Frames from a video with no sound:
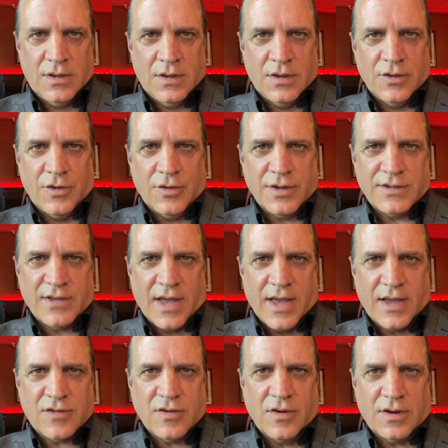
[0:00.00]
Your
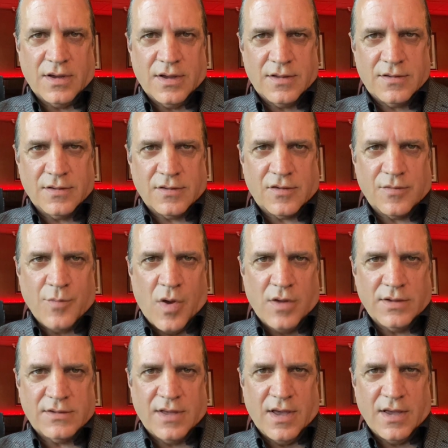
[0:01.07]
attacks on us, a
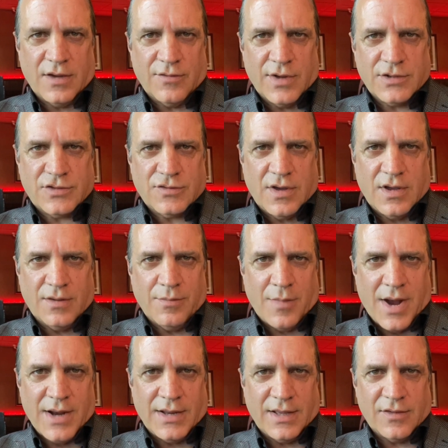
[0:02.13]
small Italian restaurant
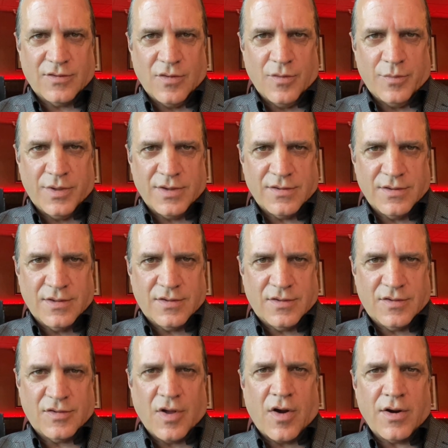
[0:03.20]
minding its own business,
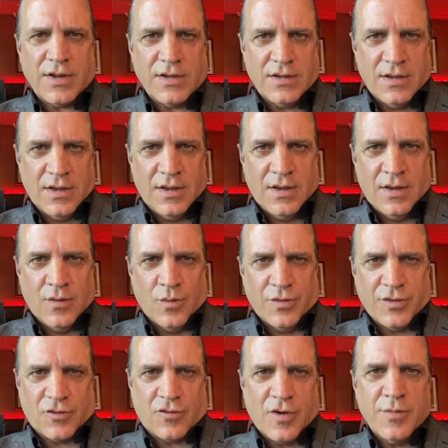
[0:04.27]
started
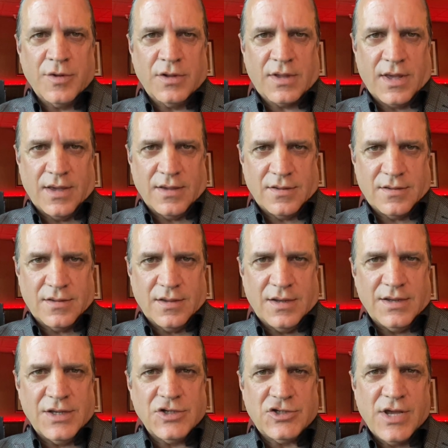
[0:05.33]
with a criminal case
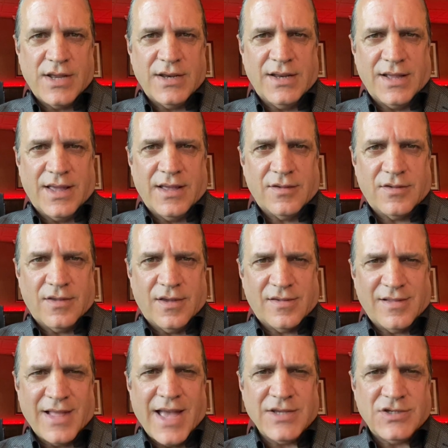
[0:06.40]
initiated against
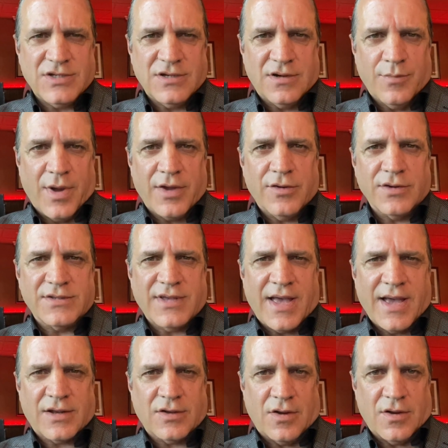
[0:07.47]
us last year by your
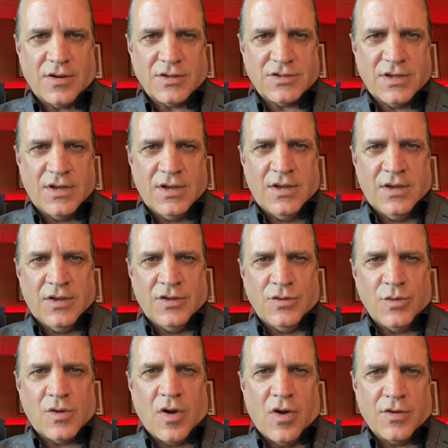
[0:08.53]
attack dogs
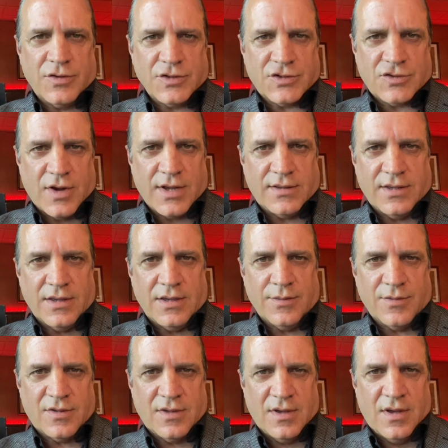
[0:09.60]
you call your strike
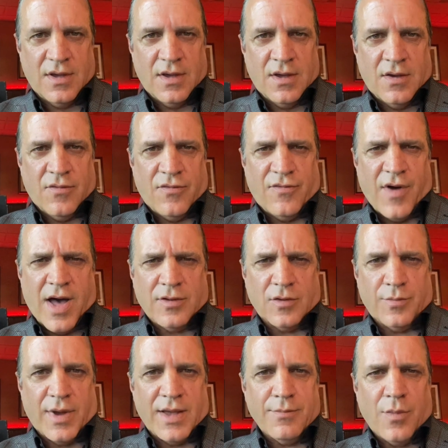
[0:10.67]
teams,
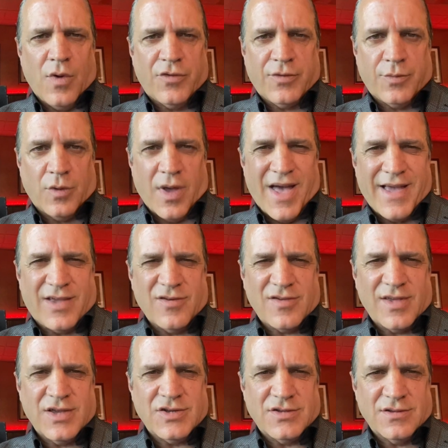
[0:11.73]
followed by multiple
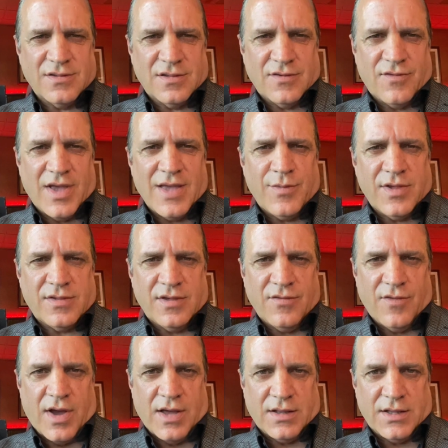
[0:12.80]
accusations of ABC
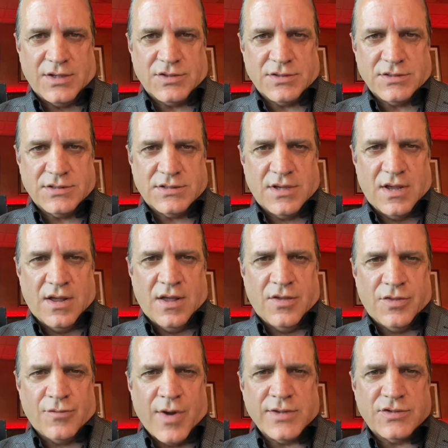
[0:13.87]
violations,
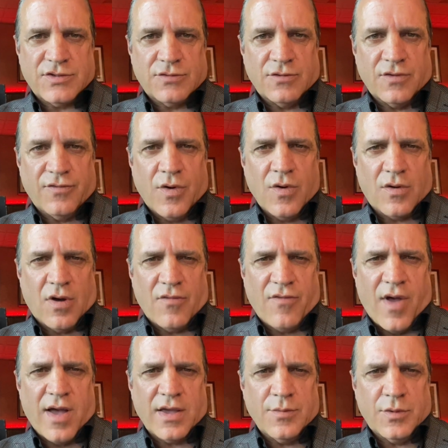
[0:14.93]
threats to revoke our
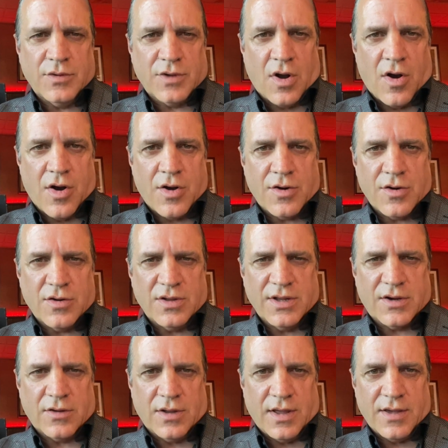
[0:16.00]
valuable and hard-earned
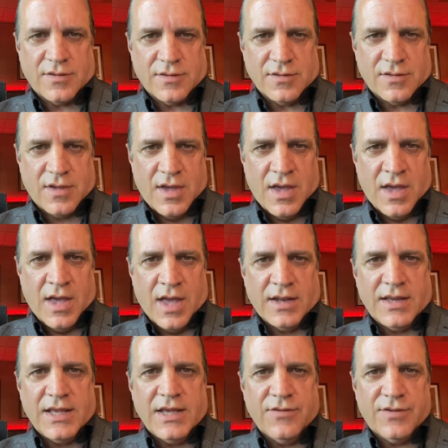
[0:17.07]
liquor license,
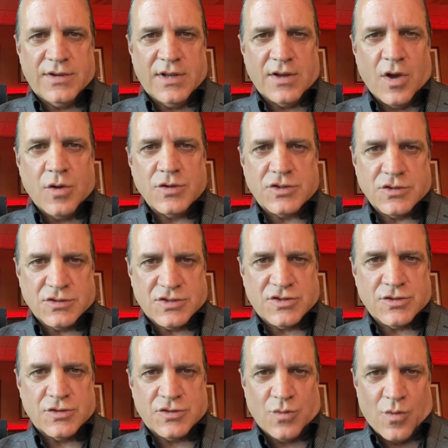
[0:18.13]
and even an OSHA
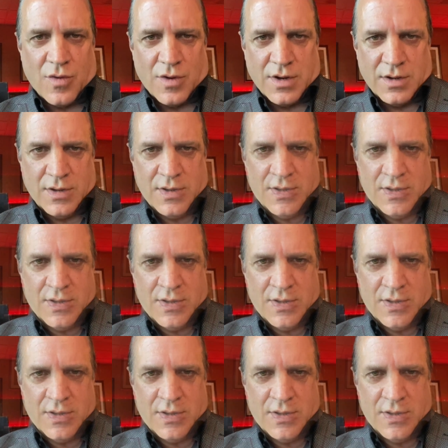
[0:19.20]
search warrant.